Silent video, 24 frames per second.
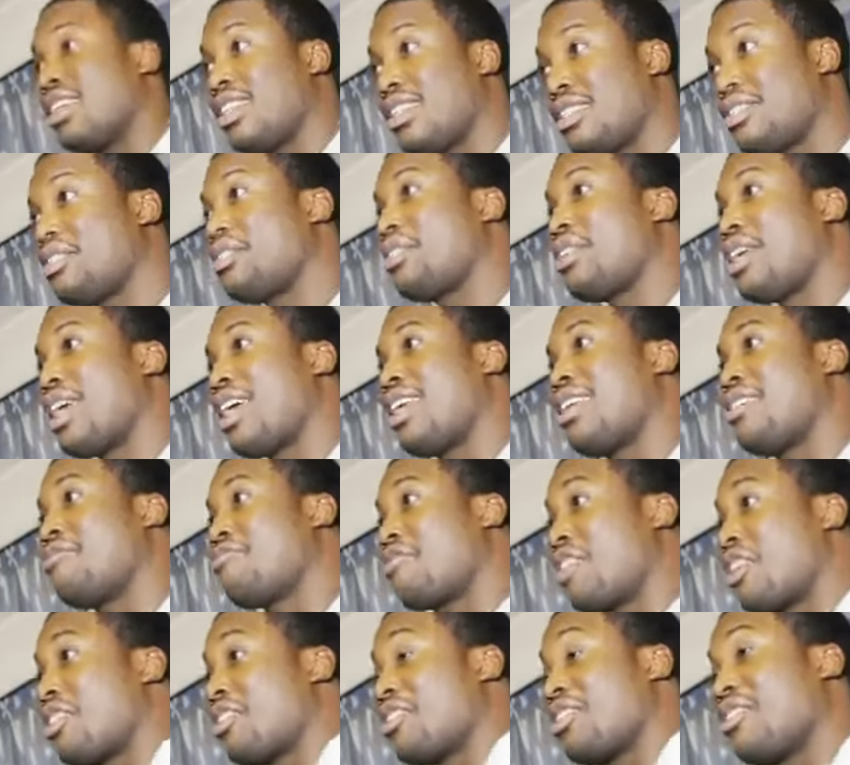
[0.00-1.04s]
it into that
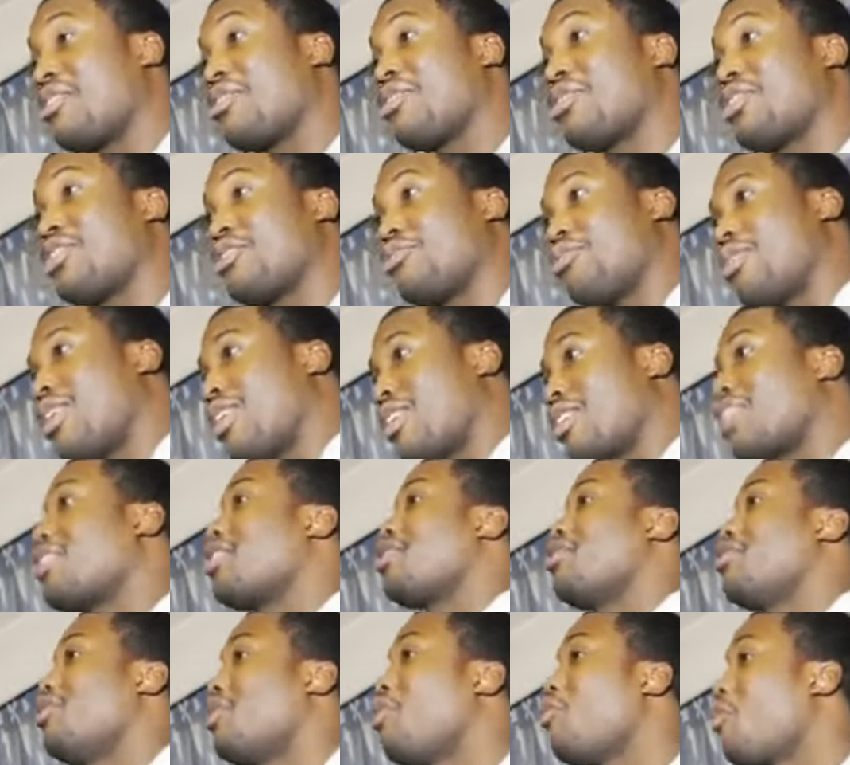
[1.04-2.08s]
right there on the spot.
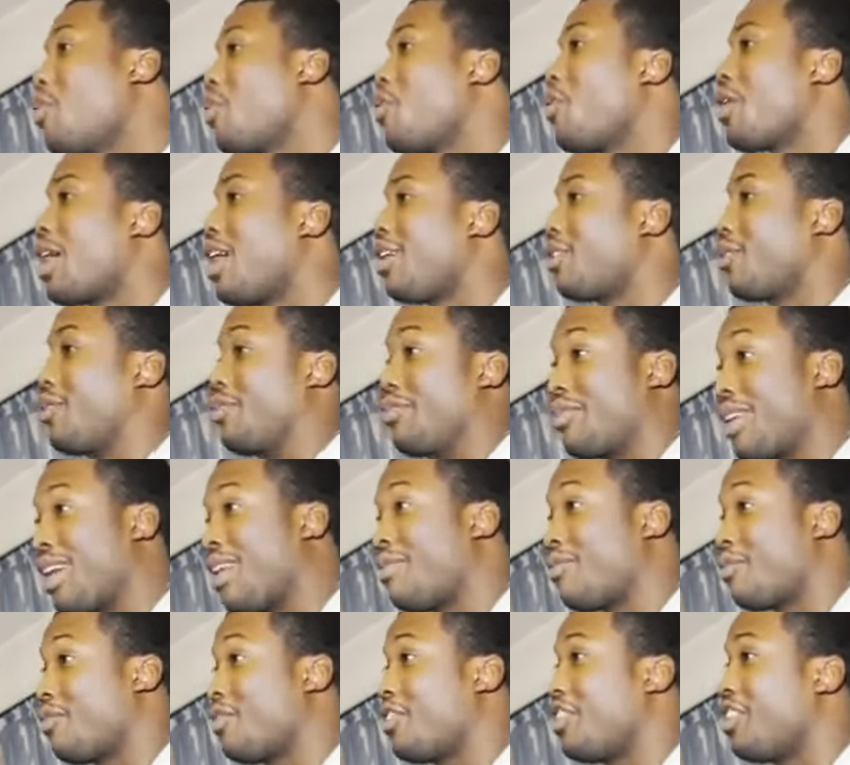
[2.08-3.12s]
Because, you know, we don't got no
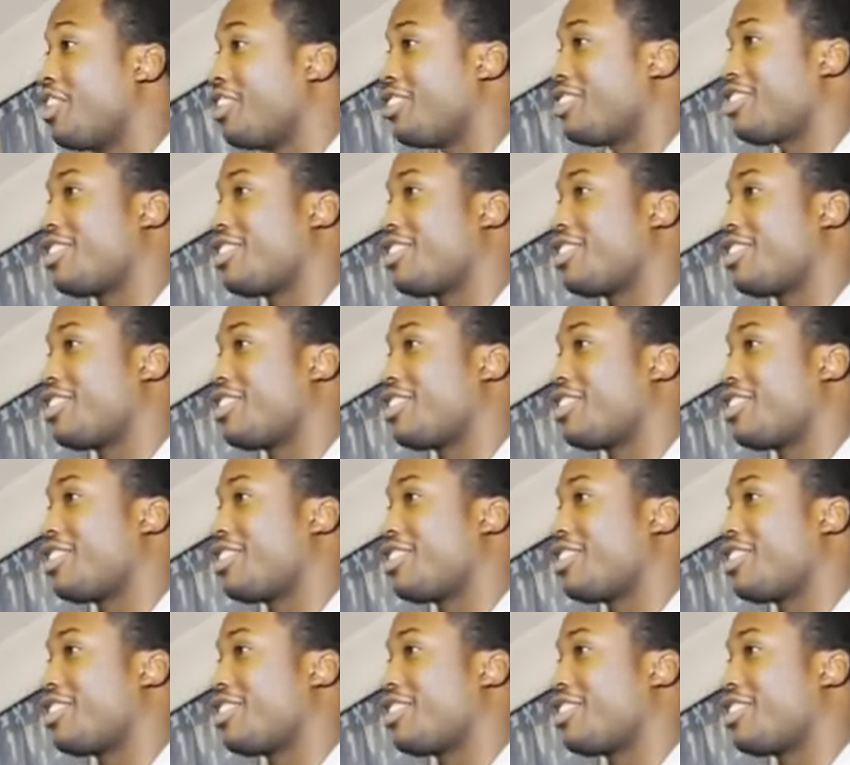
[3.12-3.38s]
problem with